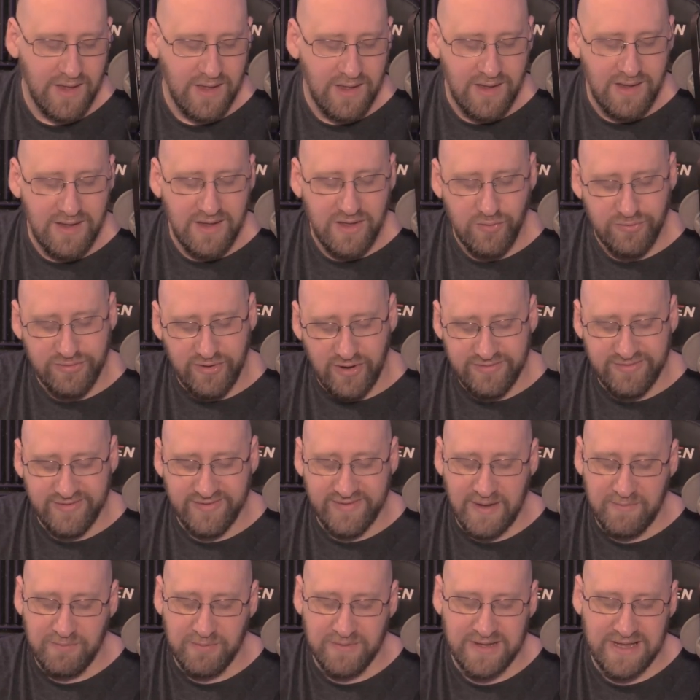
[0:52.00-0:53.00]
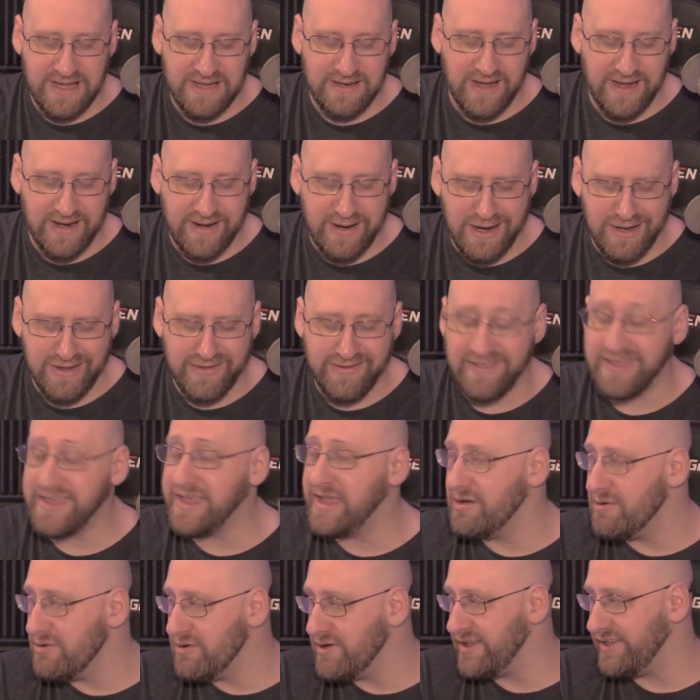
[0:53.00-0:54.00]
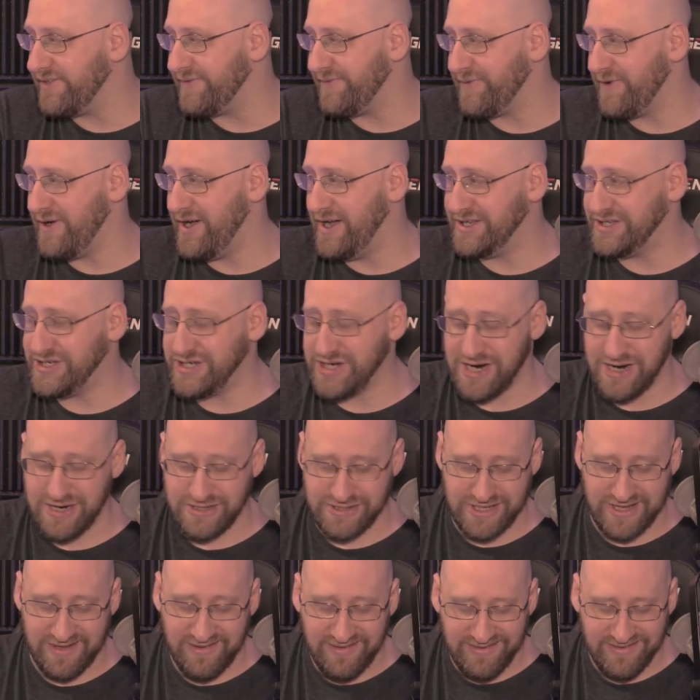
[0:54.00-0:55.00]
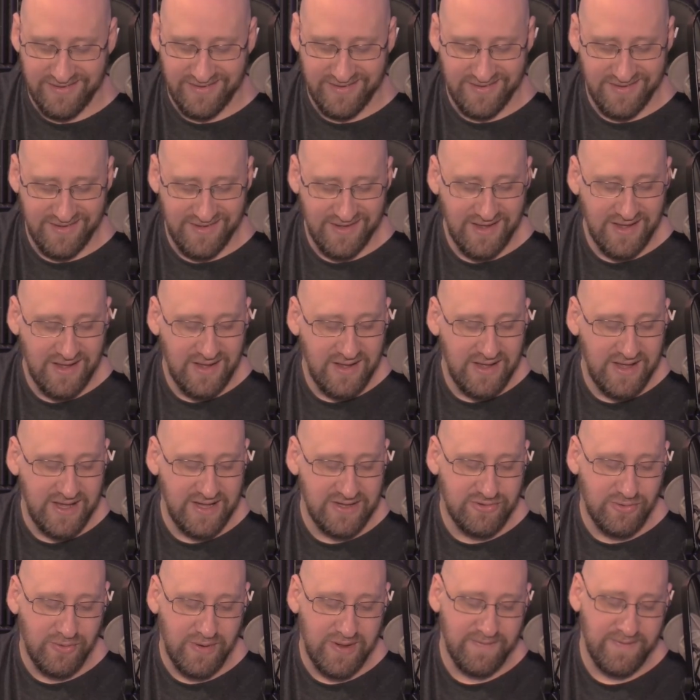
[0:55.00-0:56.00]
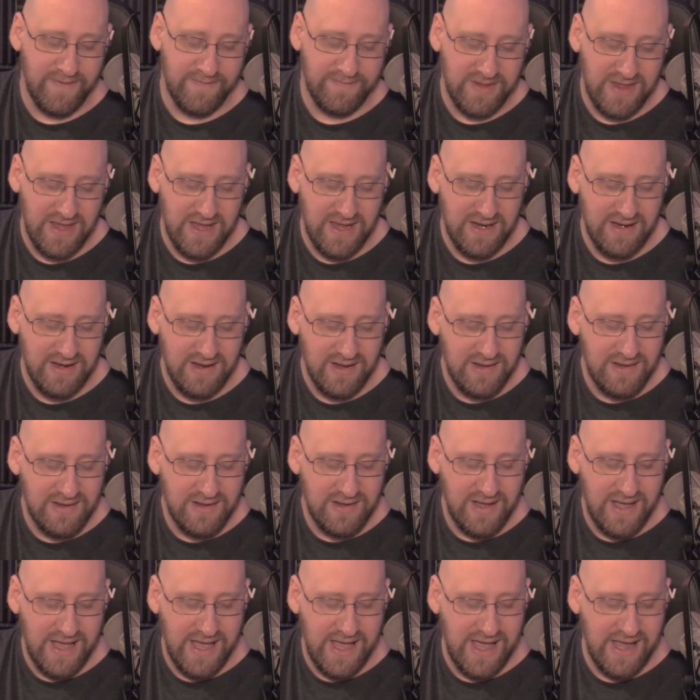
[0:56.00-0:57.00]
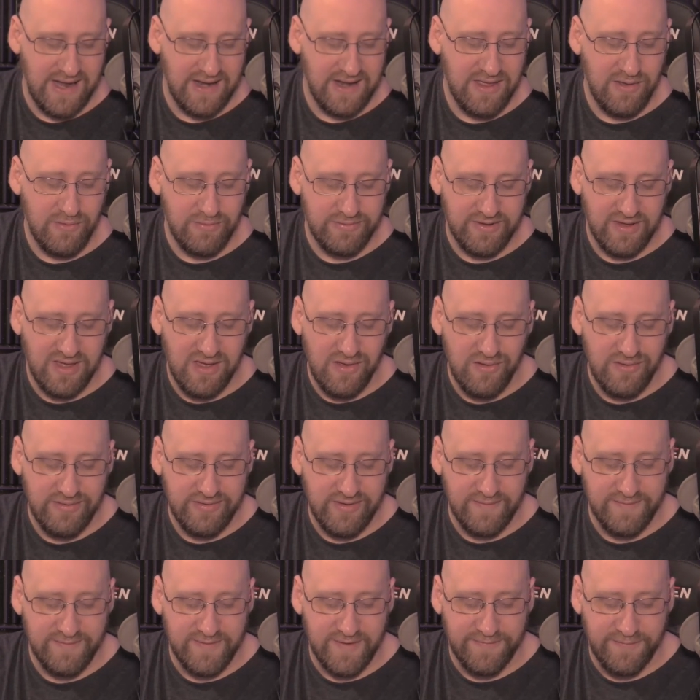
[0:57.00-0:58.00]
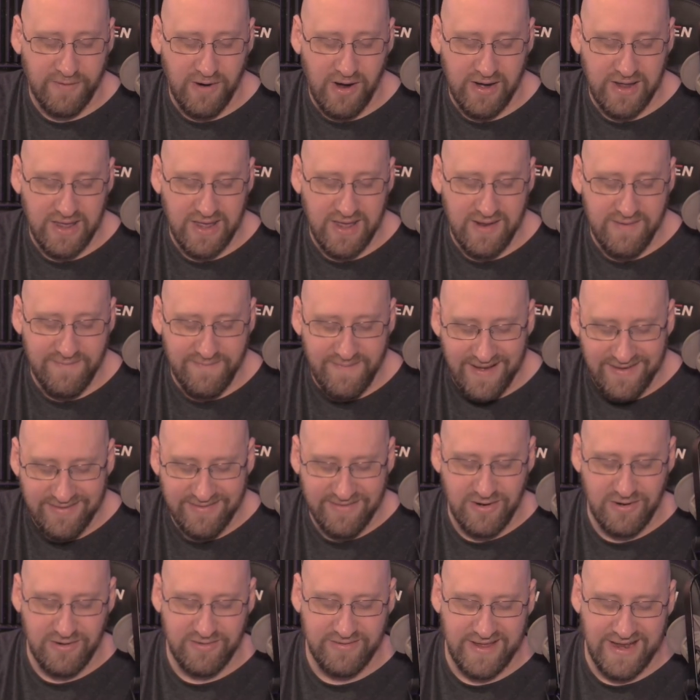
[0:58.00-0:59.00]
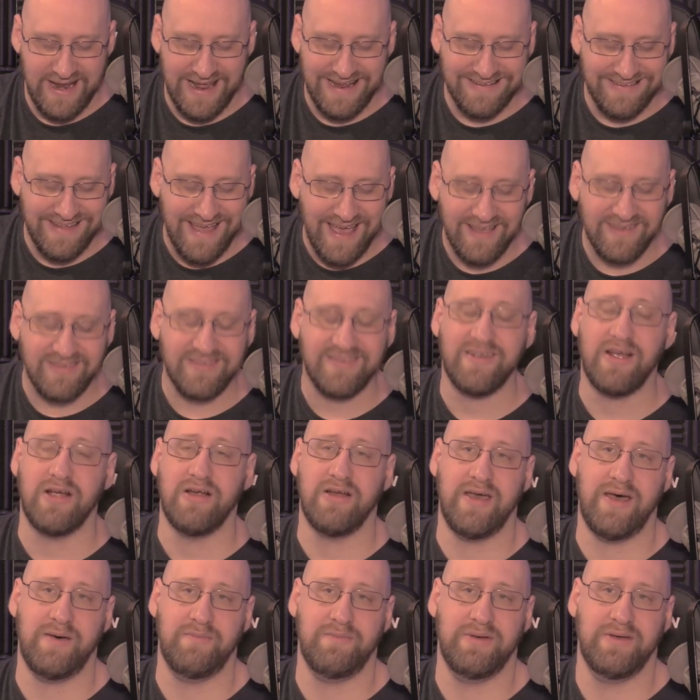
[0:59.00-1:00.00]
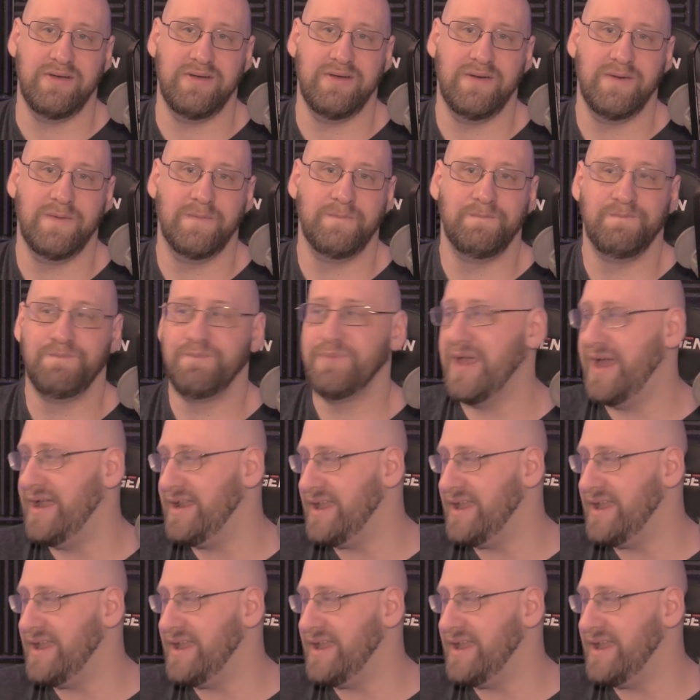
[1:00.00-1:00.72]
He was also separately indicted on securities fraud charges in 2015, and he was accused of defrauding investors in a tech startup and he